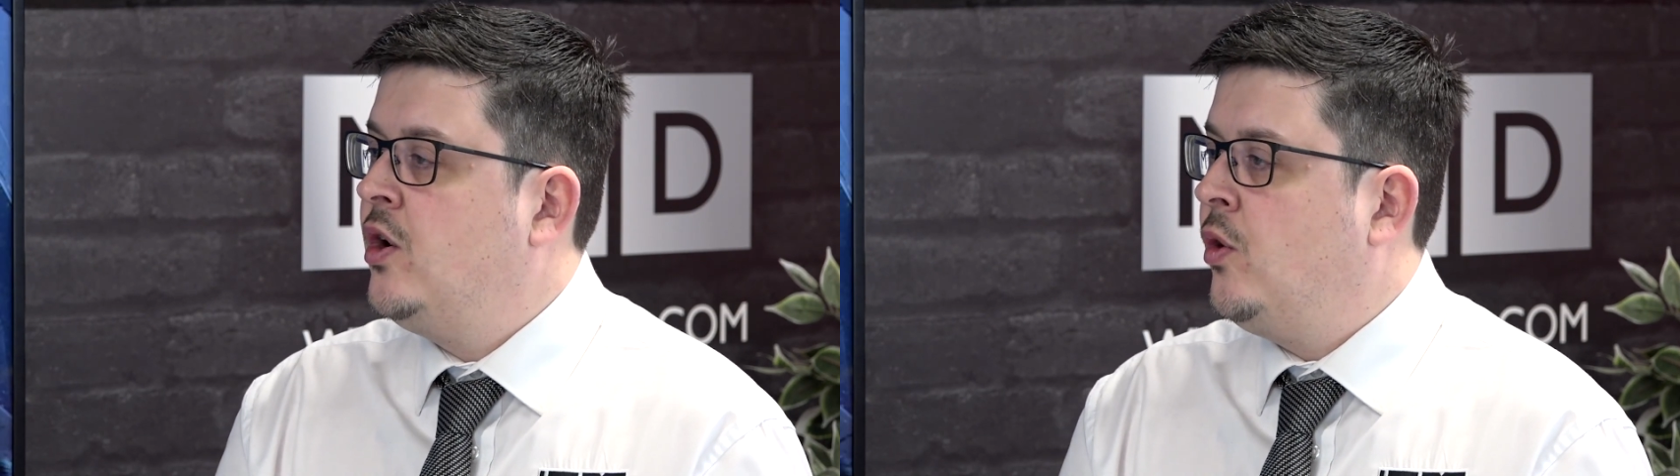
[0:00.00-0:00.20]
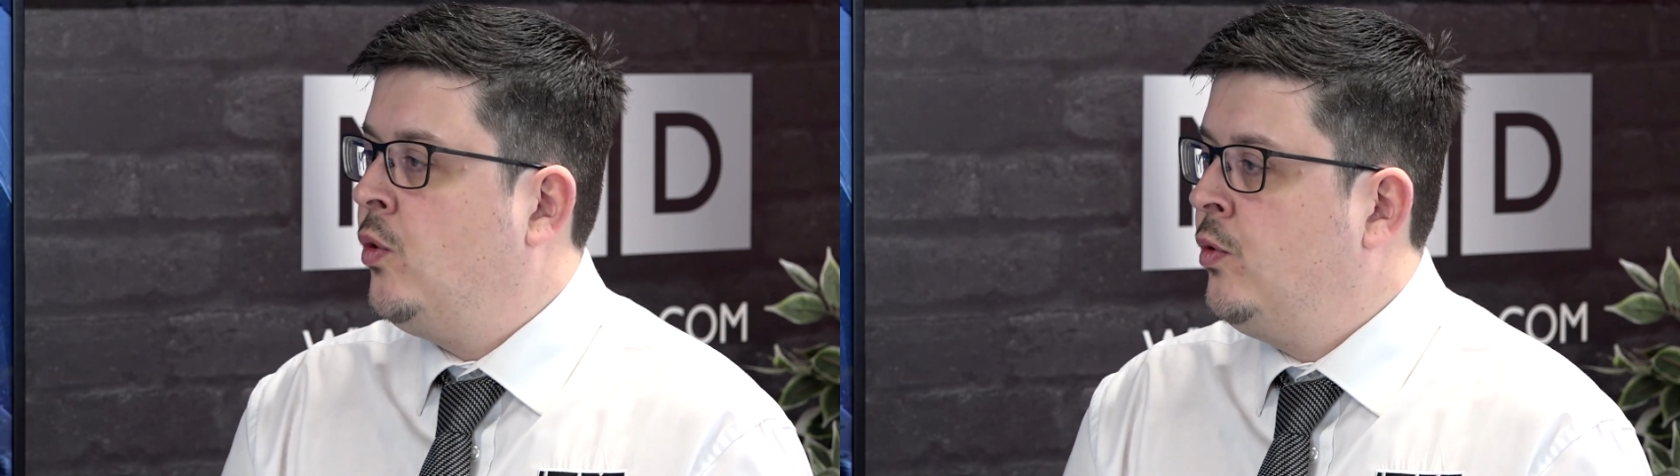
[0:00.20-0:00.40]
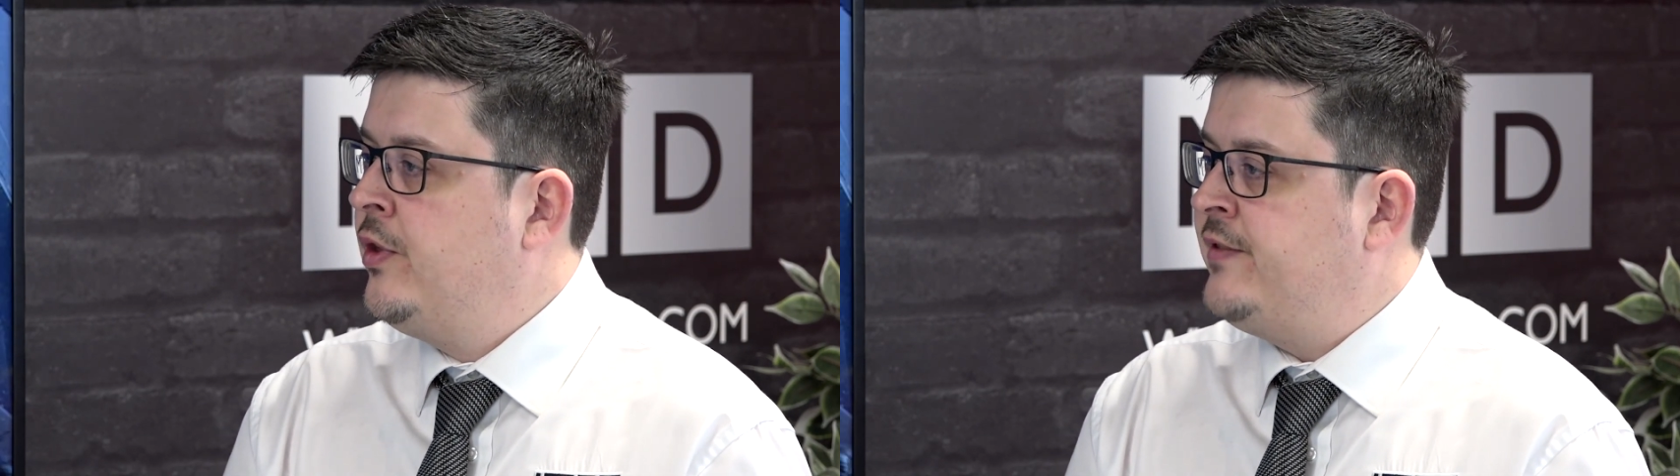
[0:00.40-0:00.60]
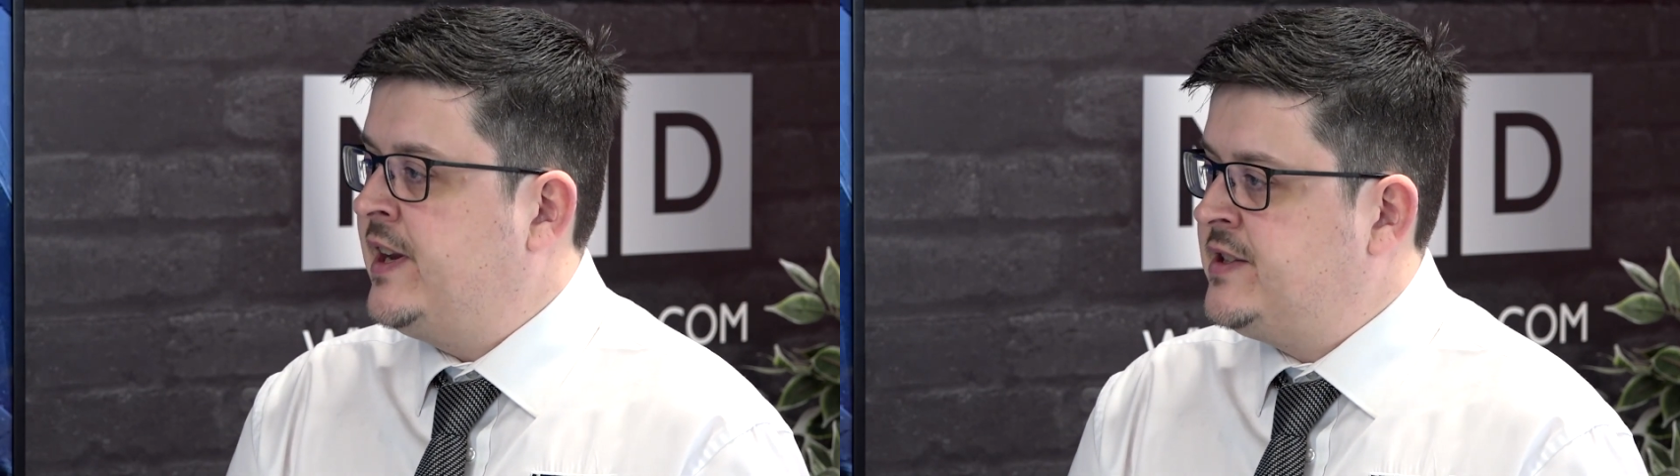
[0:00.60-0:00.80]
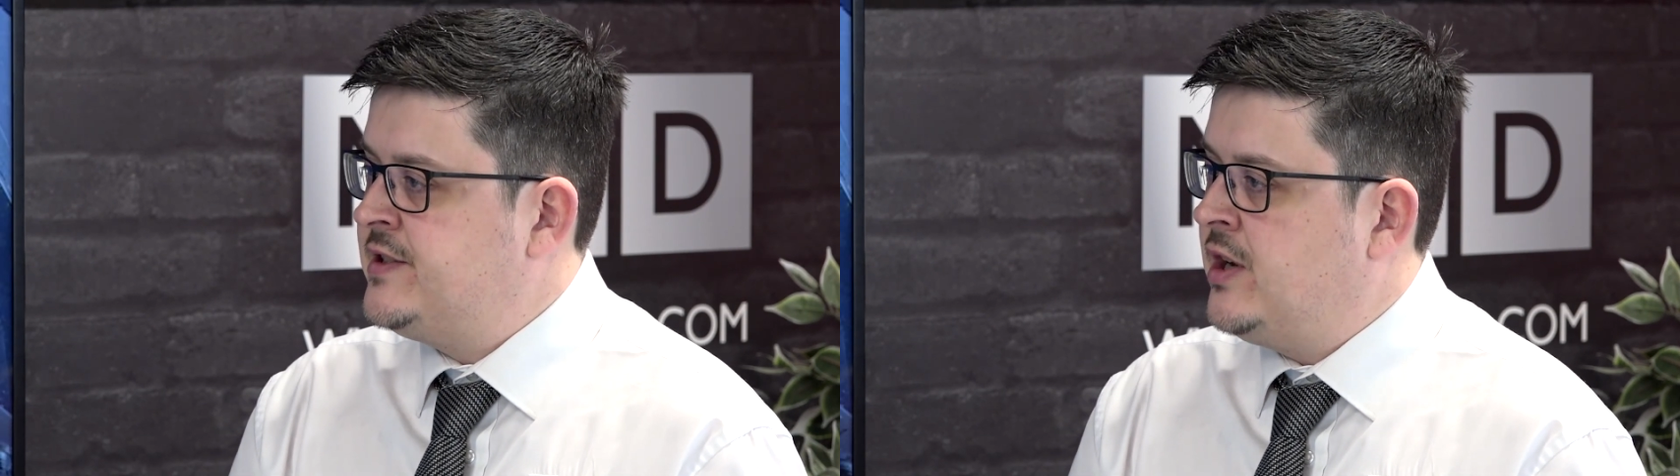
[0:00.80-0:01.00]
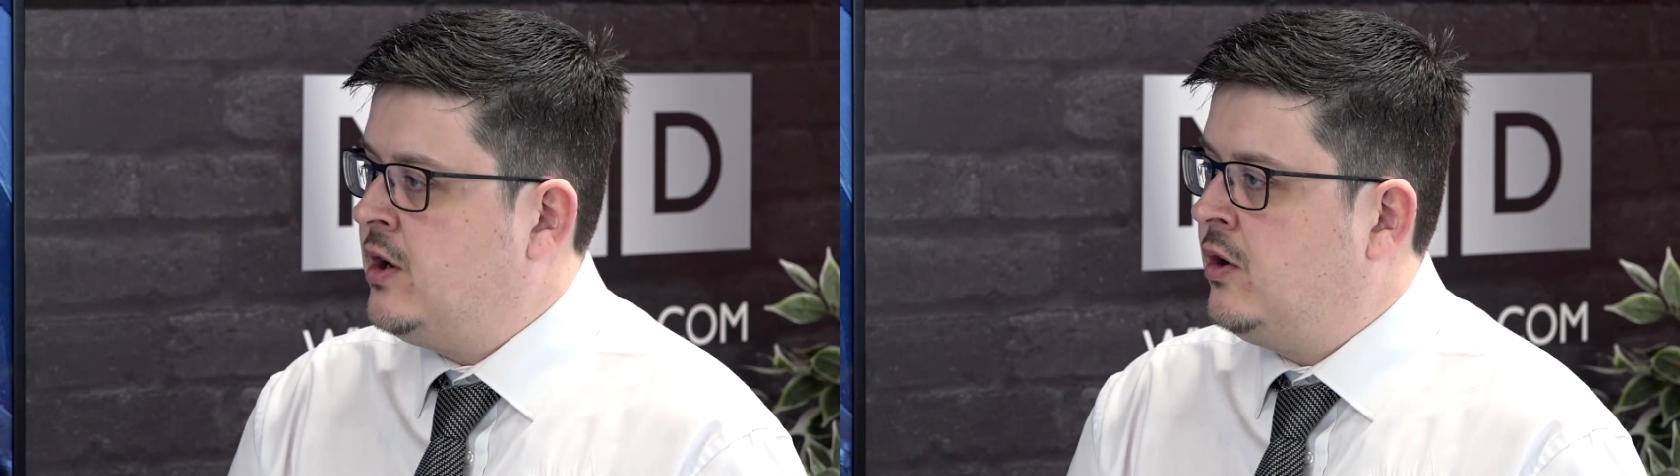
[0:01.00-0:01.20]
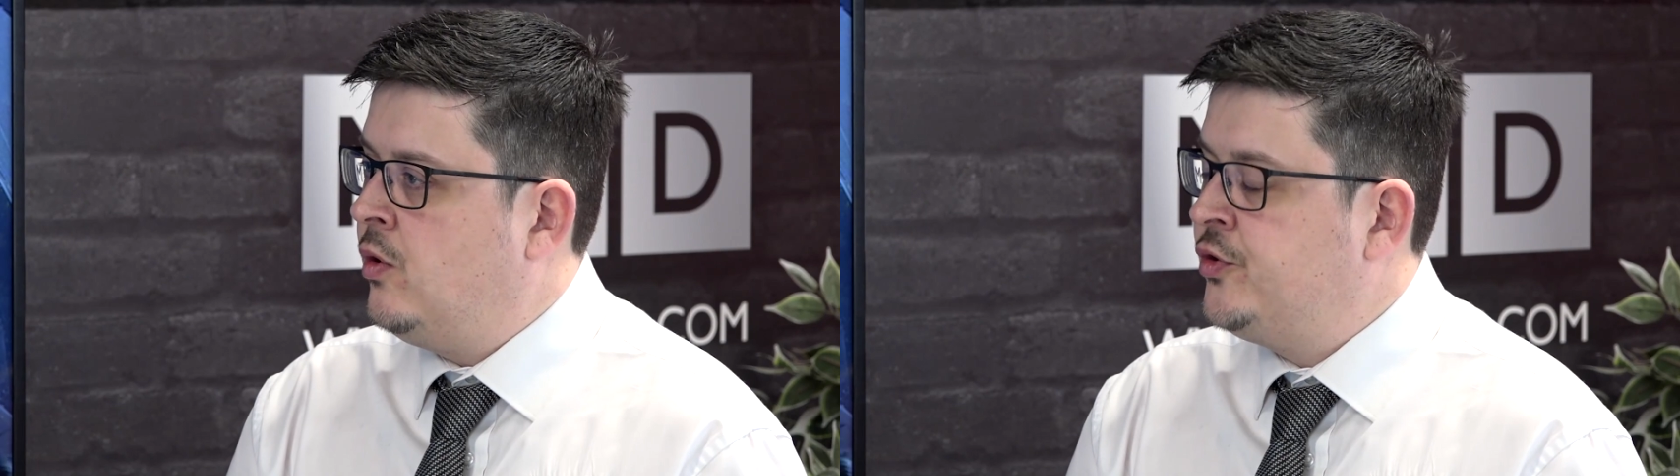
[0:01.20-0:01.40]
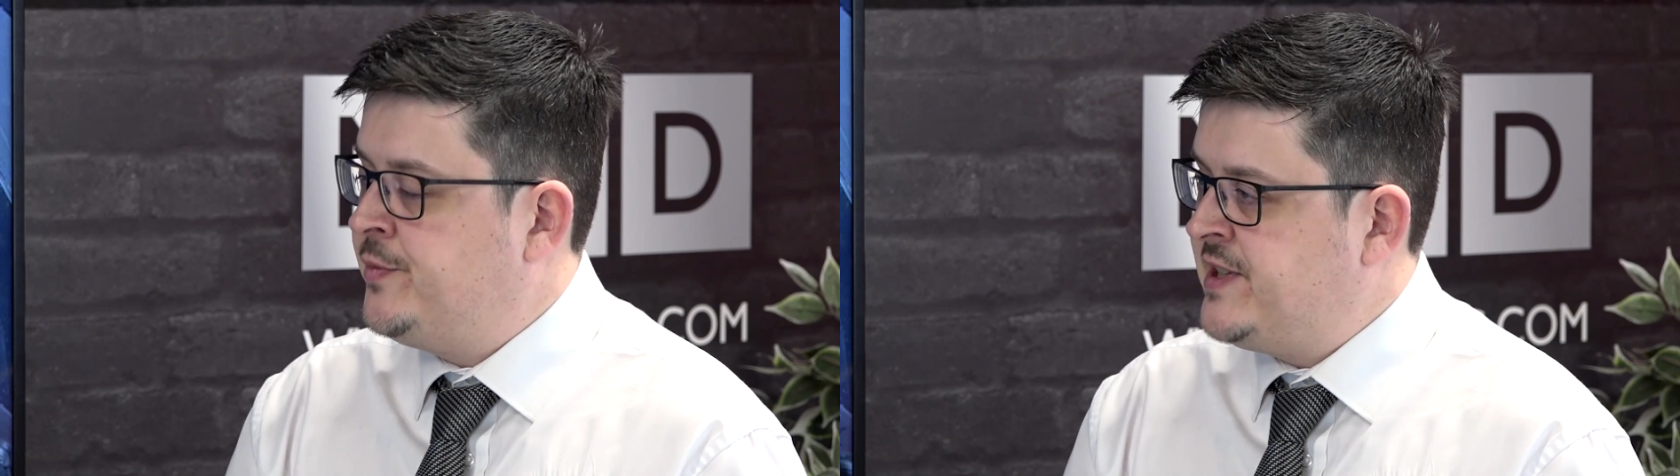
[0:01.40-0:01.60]
All the vectors are
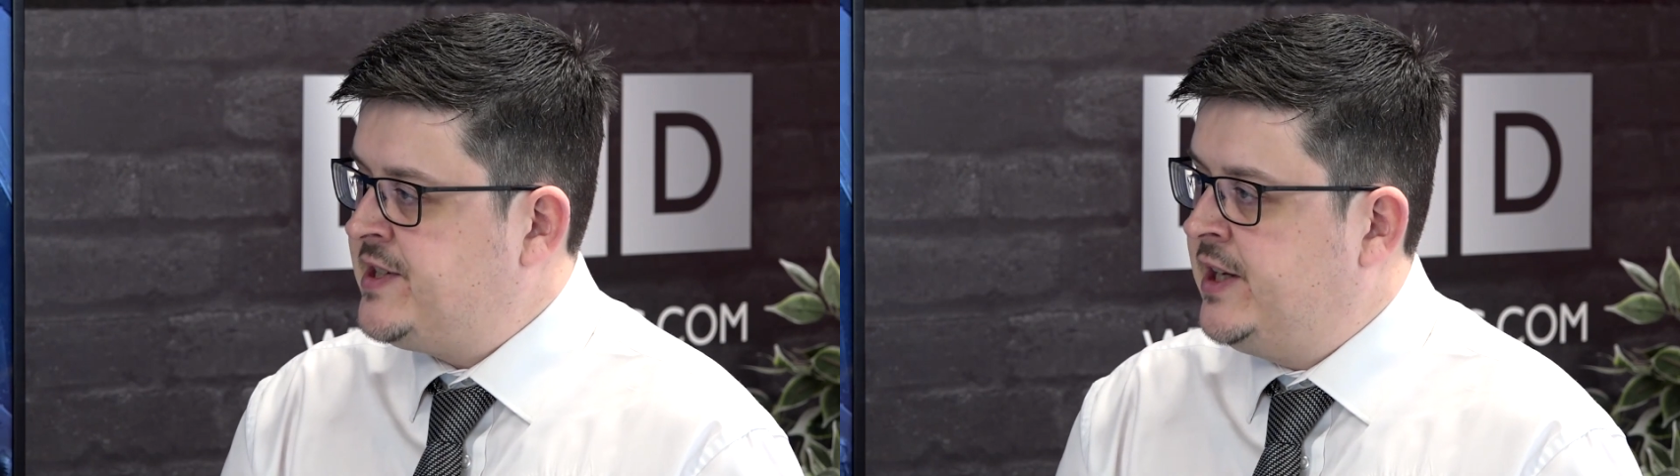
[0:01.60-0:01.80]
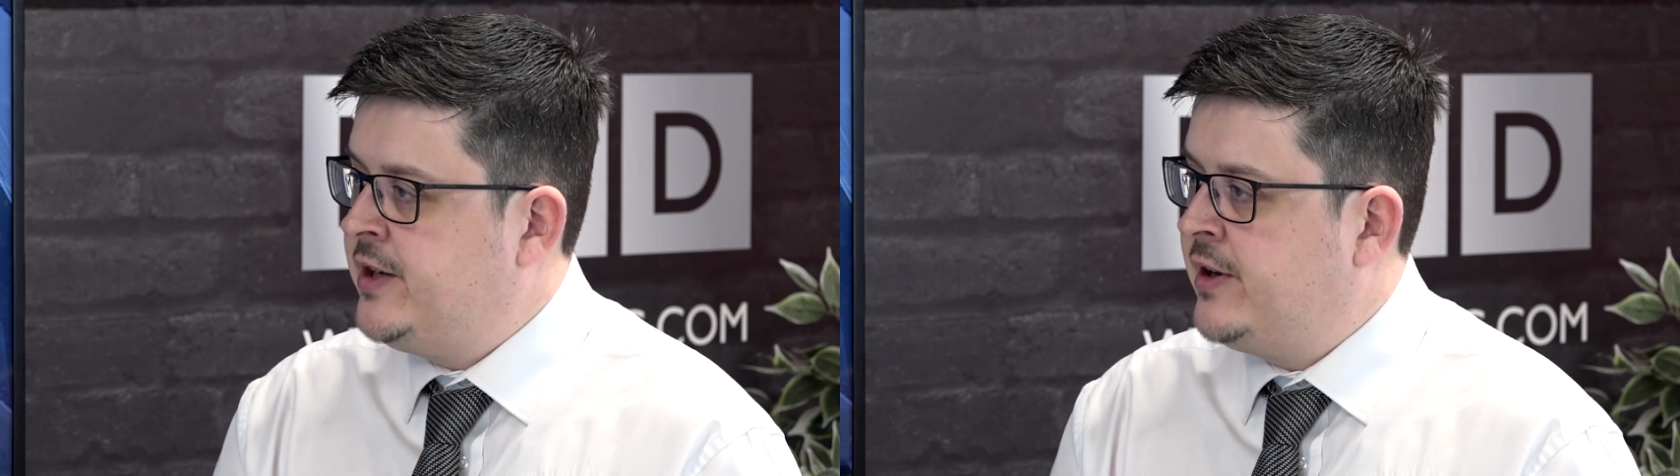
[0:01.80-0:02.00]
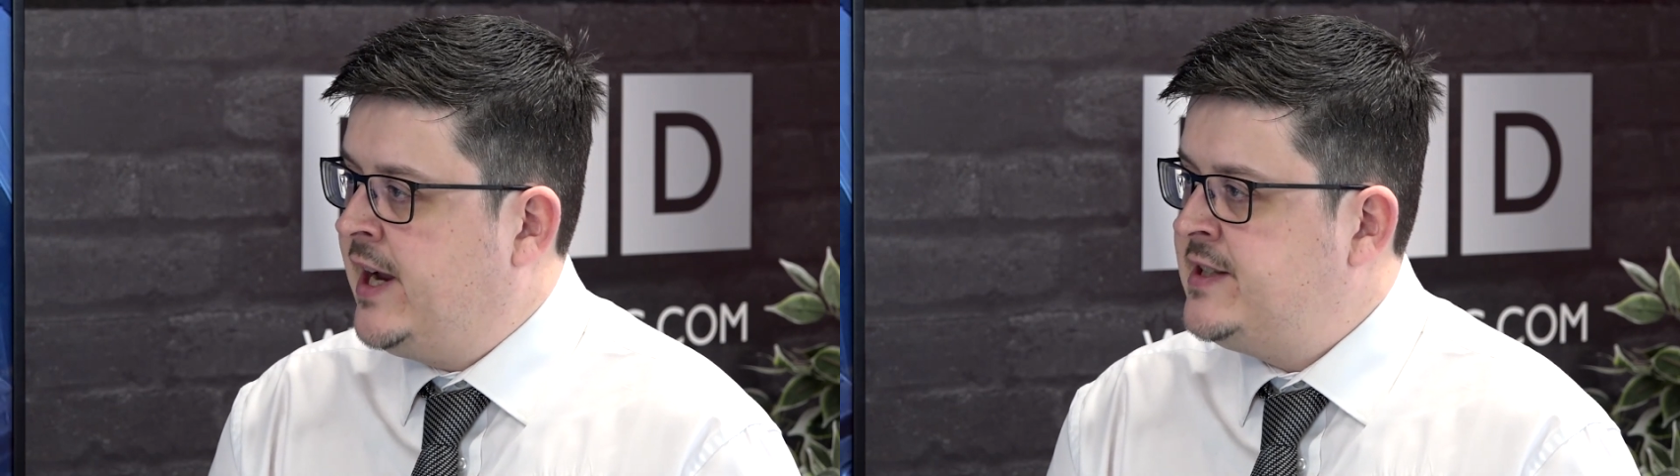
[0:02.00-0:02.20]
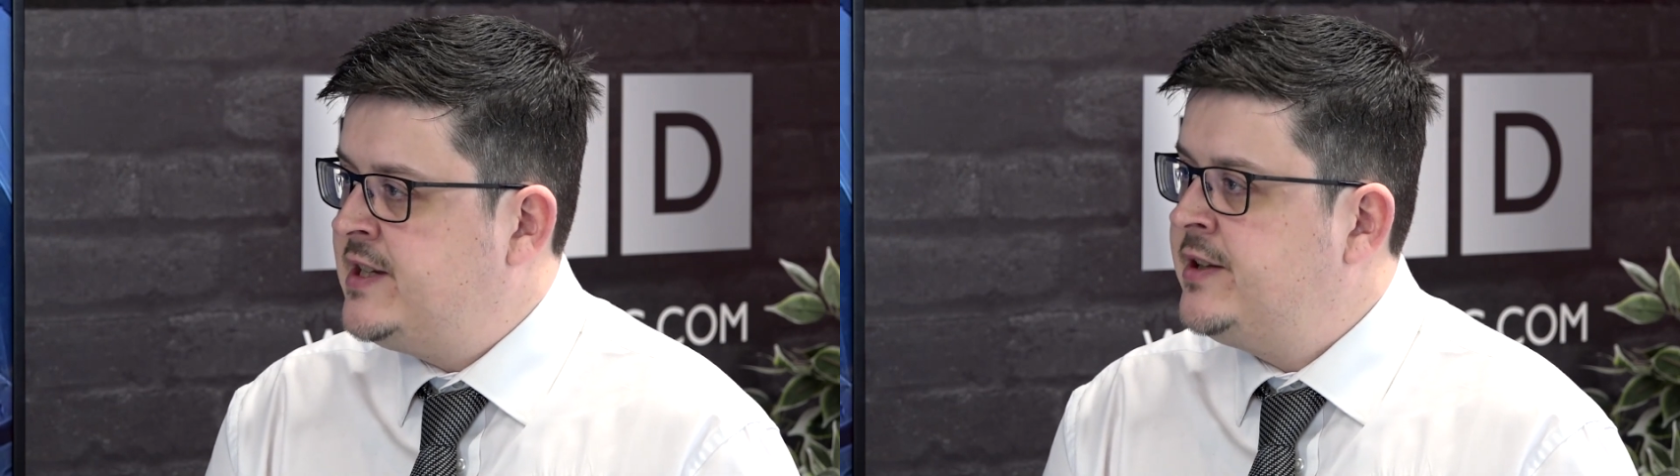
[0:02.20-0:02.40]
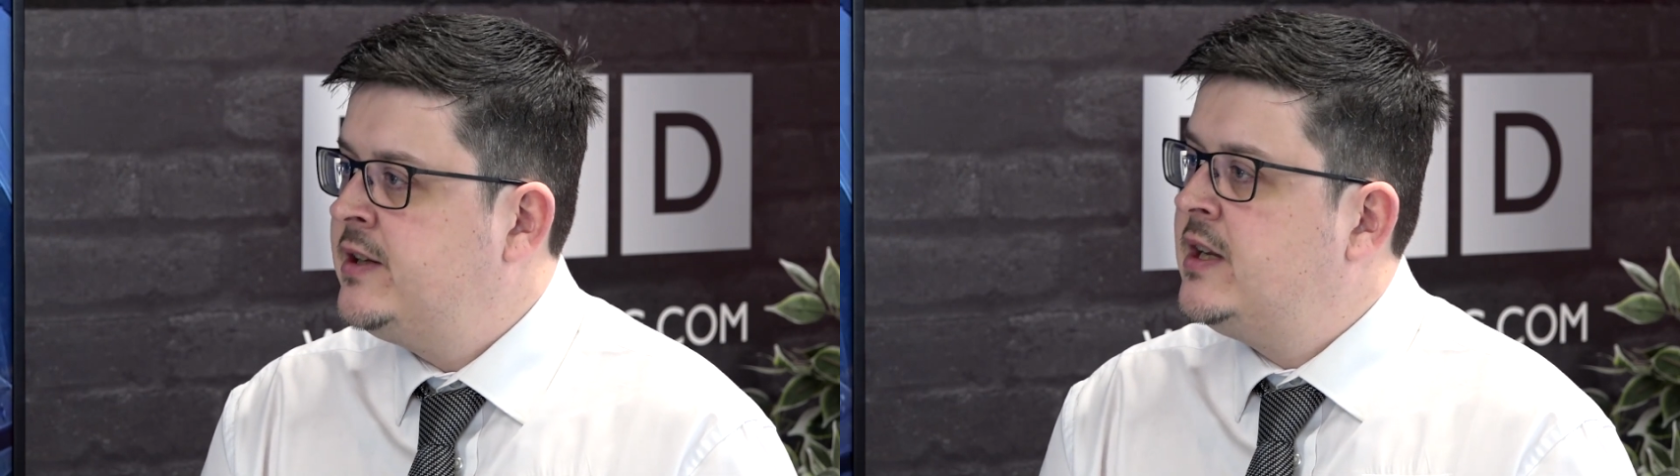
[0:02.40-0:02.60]
automatically created,